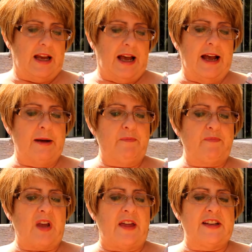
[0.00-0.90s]
Um,
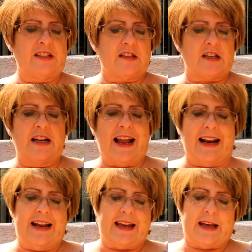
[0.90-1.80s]
and this is an
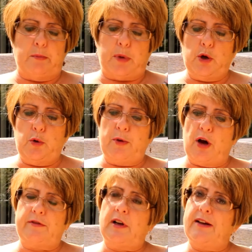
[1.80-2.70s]
Alec Bloom
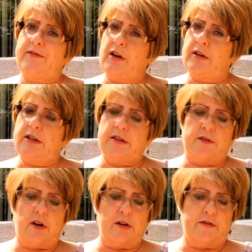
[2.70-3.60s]
novel. I've not heard
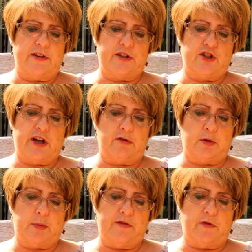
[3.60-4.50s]
of Conor
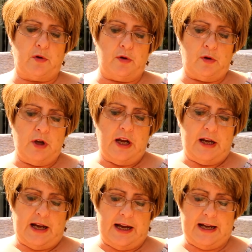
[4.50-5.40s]
Fitzgerald before,
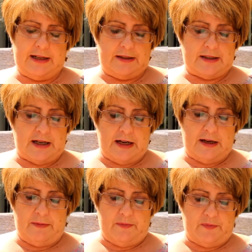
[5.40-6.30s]
and
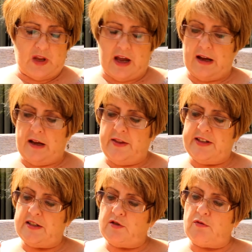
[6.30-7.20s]
um,
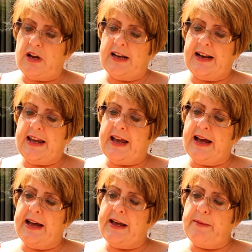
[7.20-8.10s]
this is really
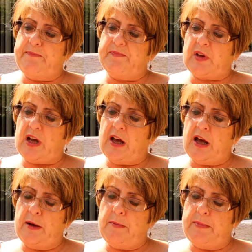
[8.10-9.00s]
um,
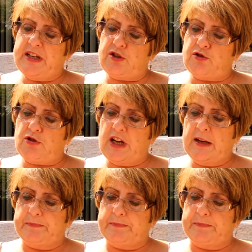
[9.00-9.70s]
a mystery.